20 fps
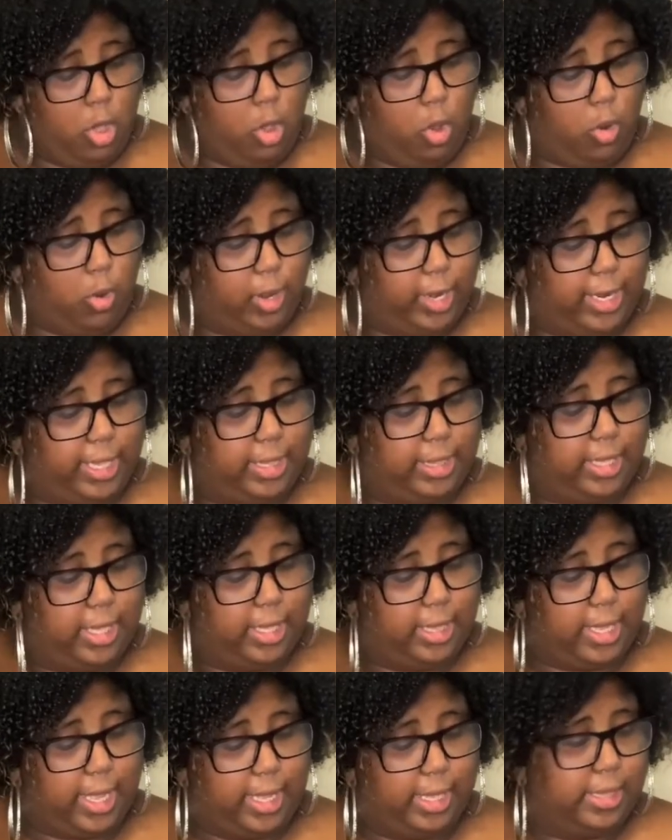or
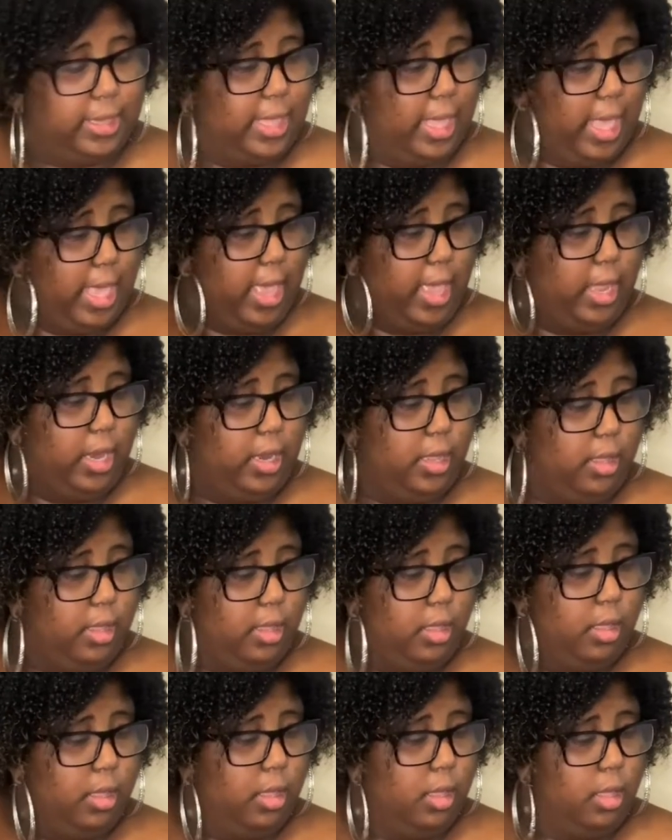anything like that,
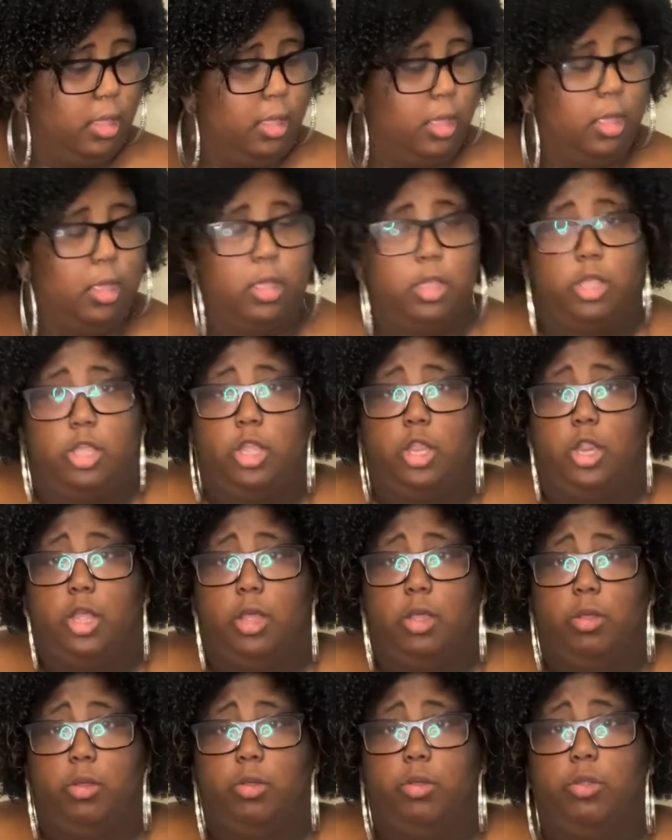you
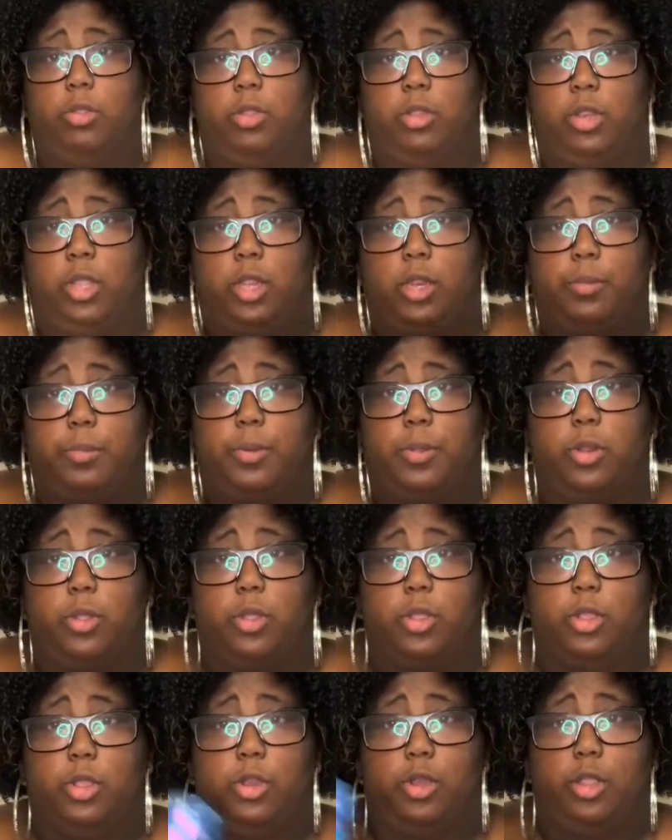need to put
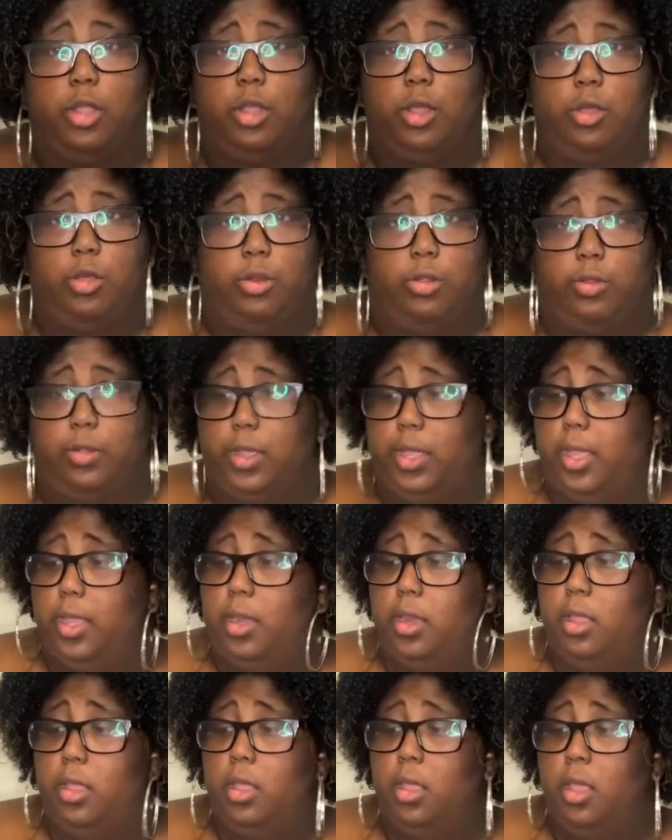on your
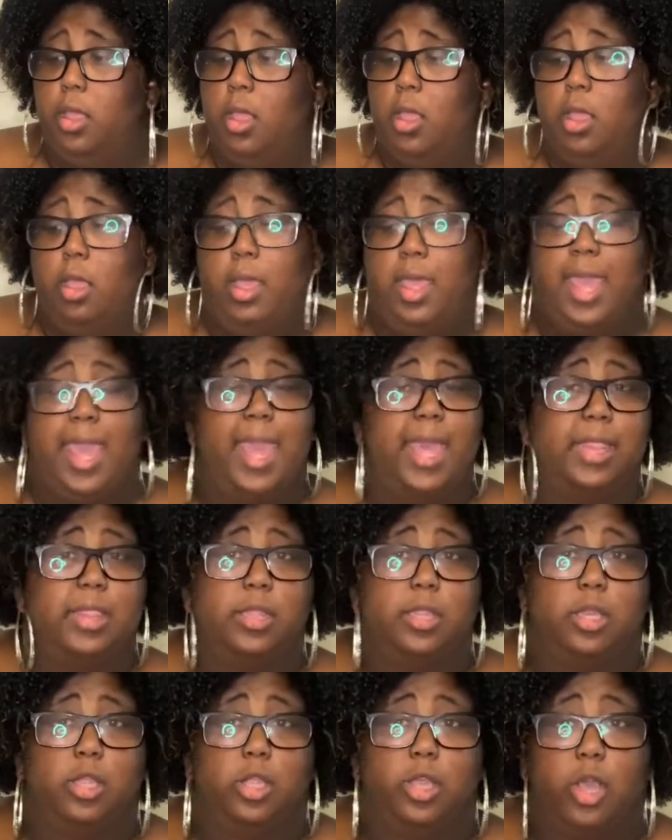deodorant. And
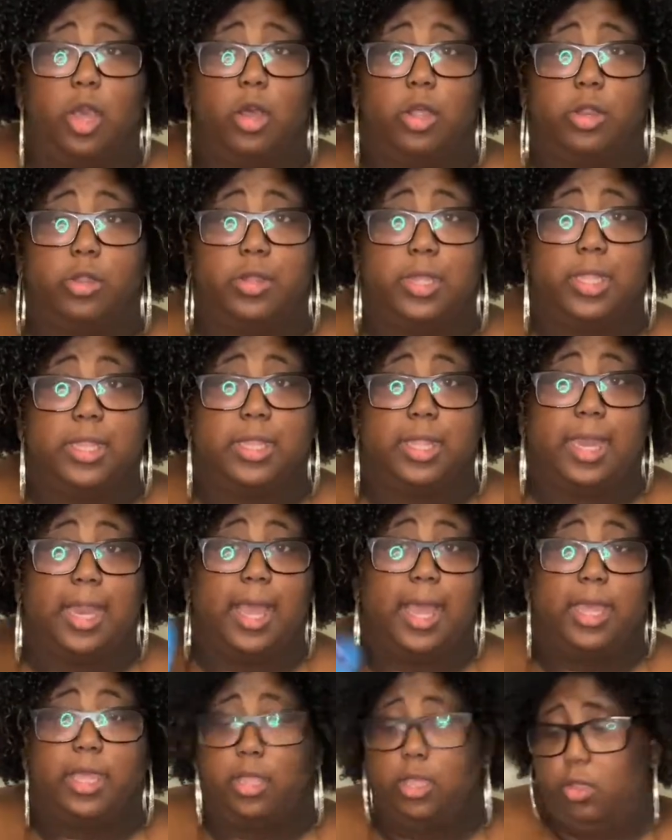the deodorant that
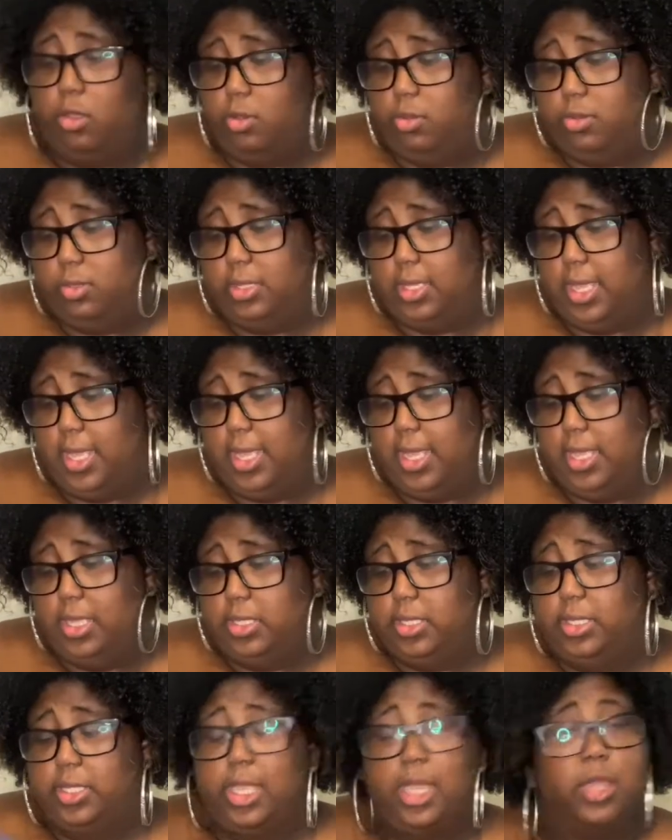I use
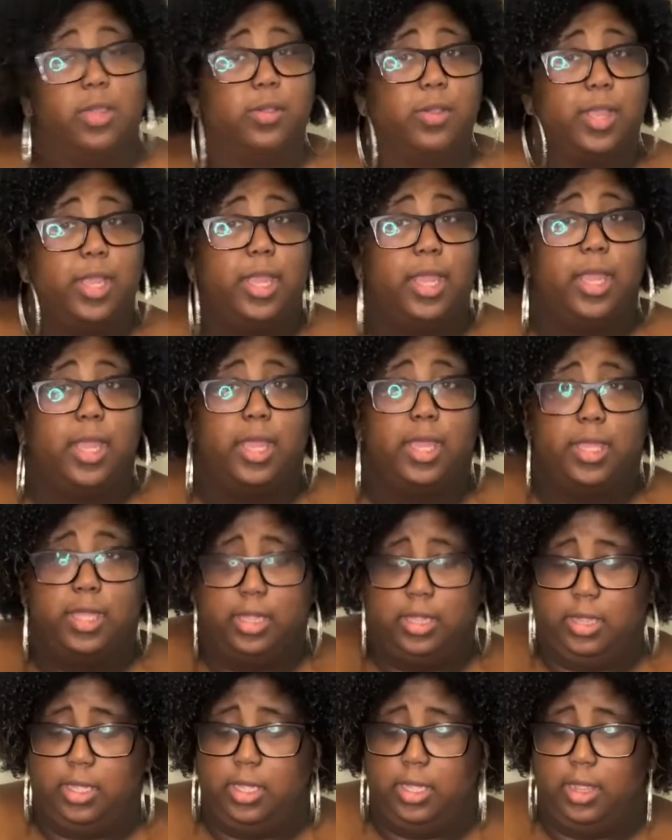is Secret
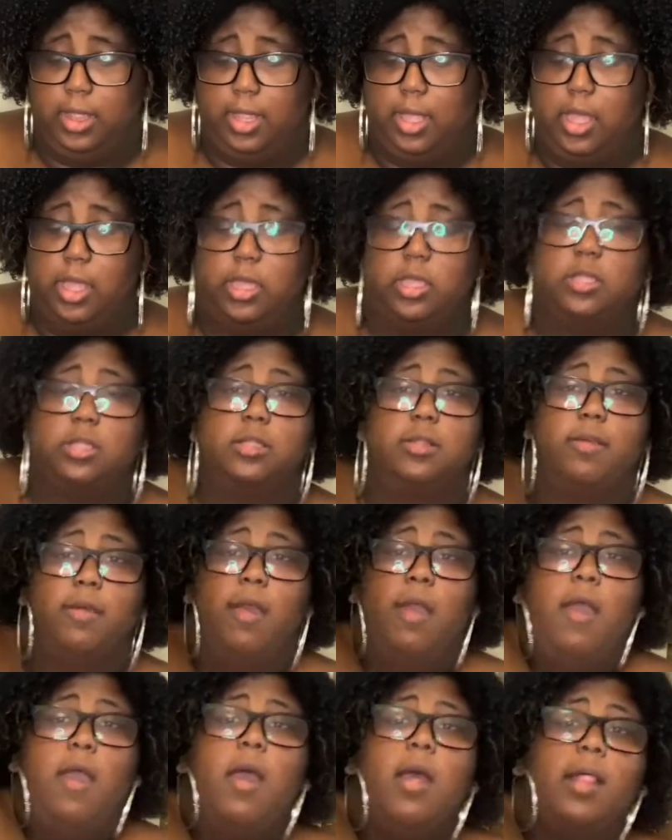in the Luxe
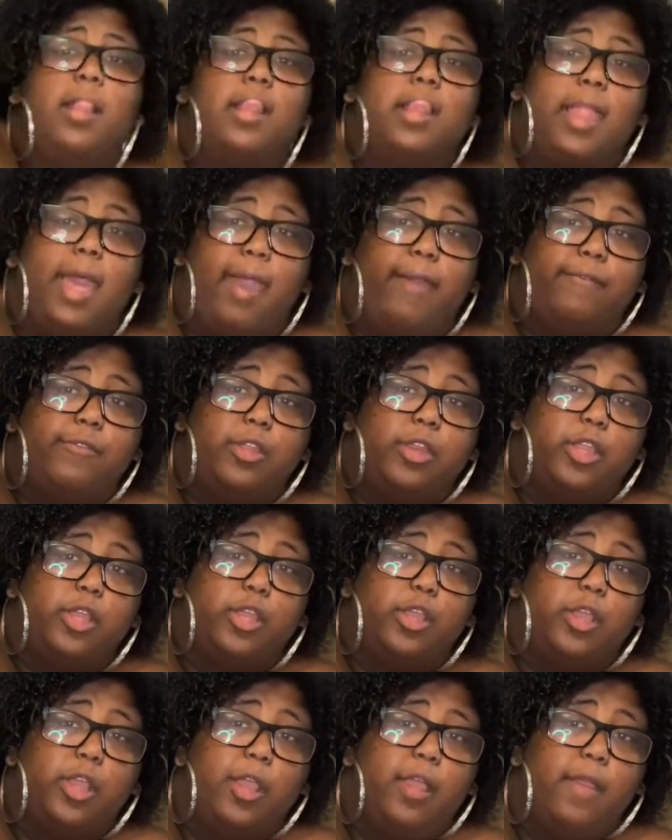
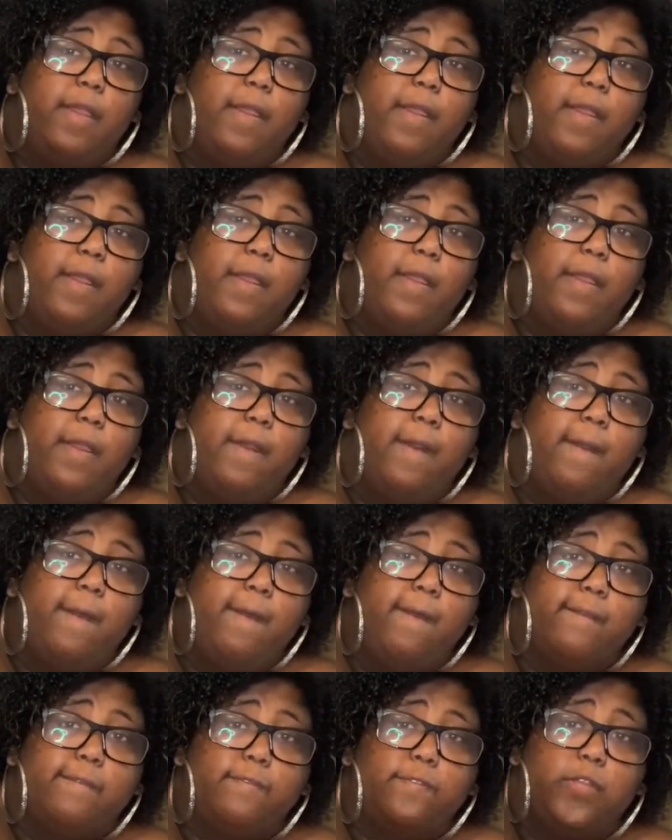Lavender
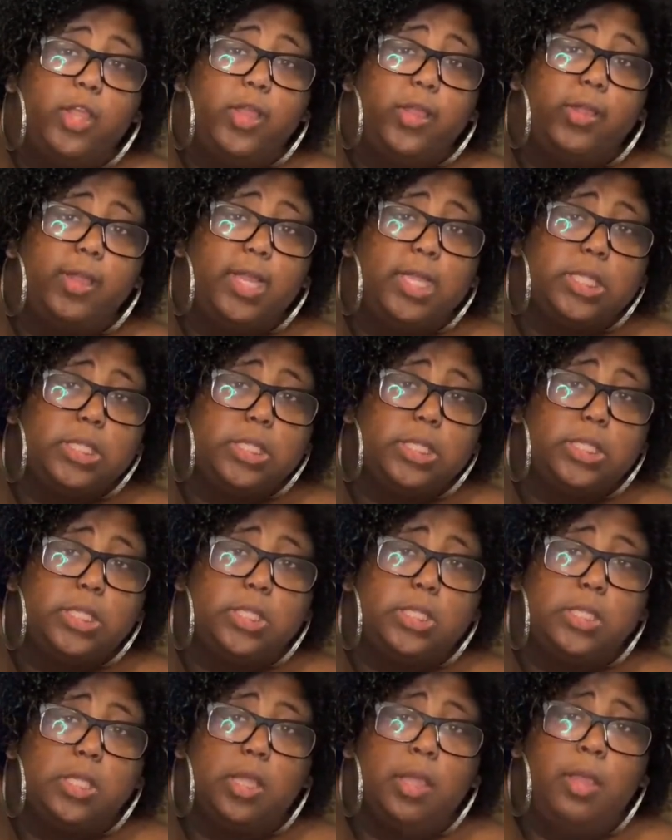
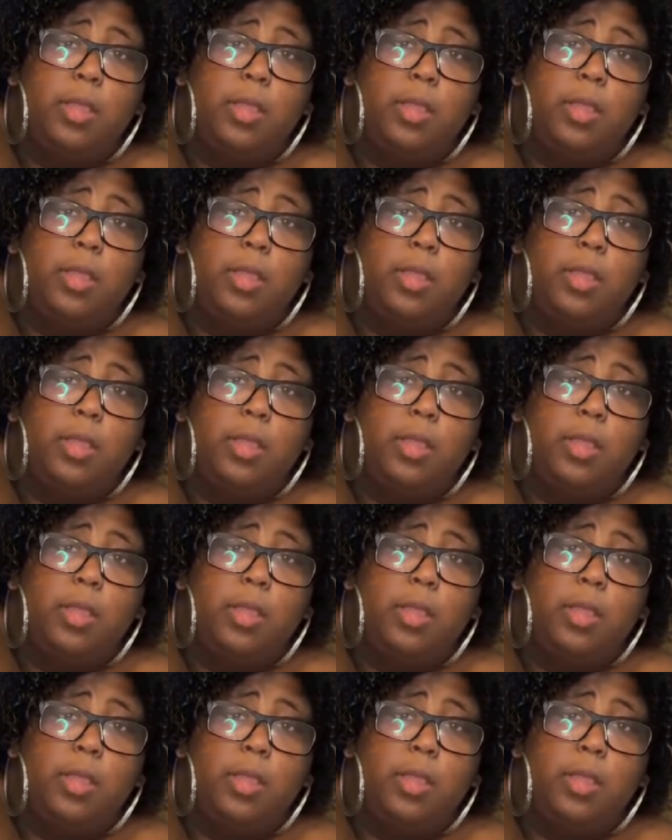fragrance.